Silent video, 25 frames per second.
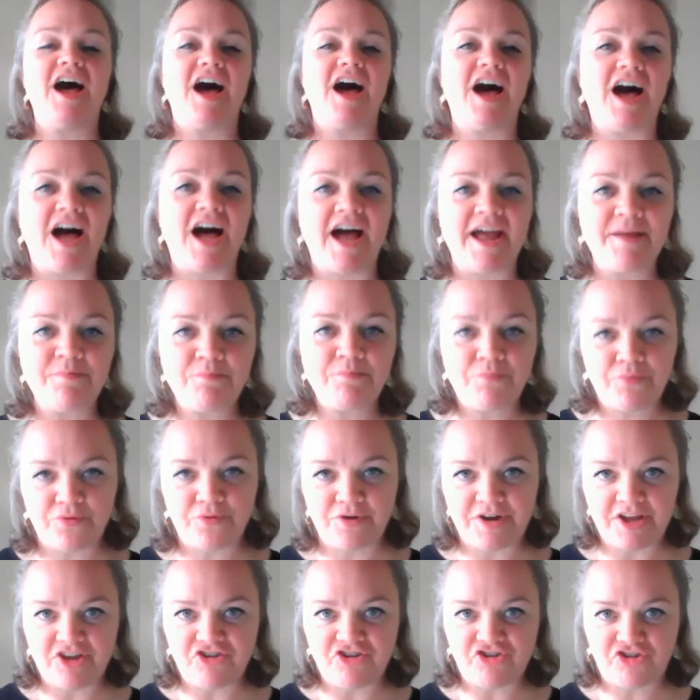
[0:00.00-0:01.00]
I'm
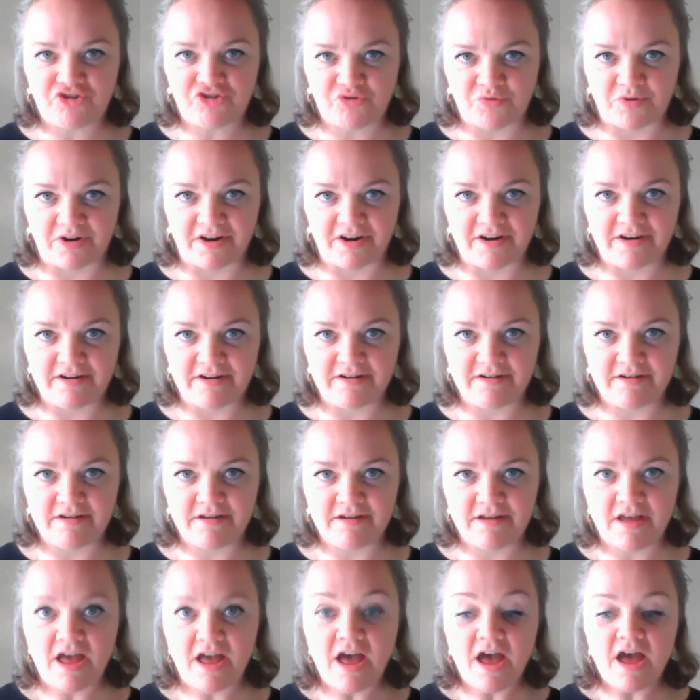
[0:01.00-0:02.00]
pretty sure
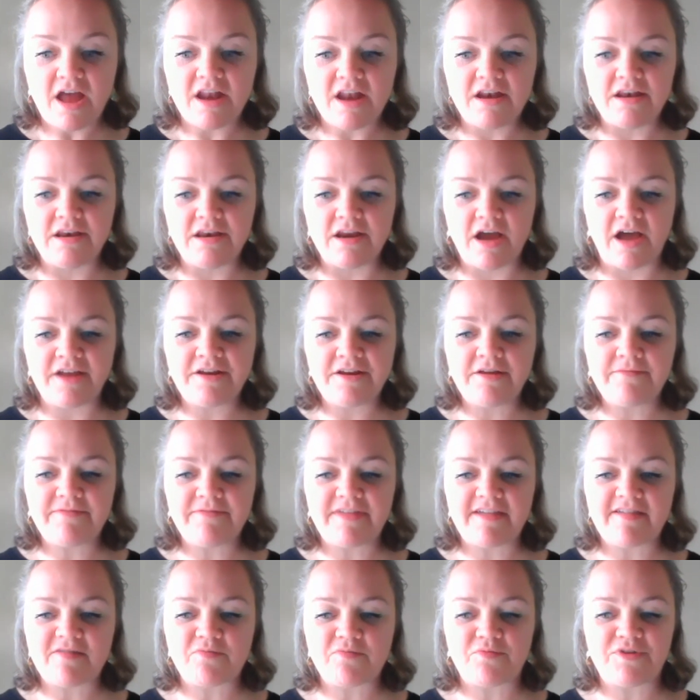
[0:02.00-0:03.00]
none of
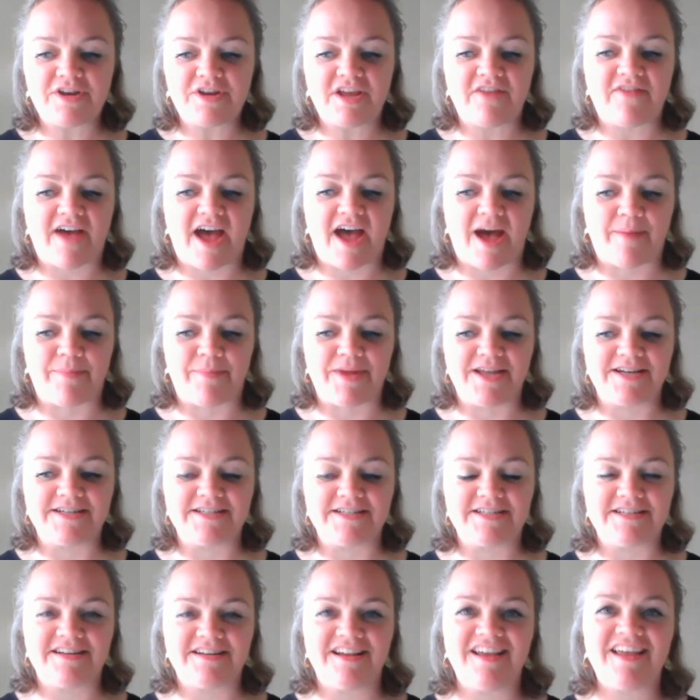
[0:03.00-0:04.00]
this would have happened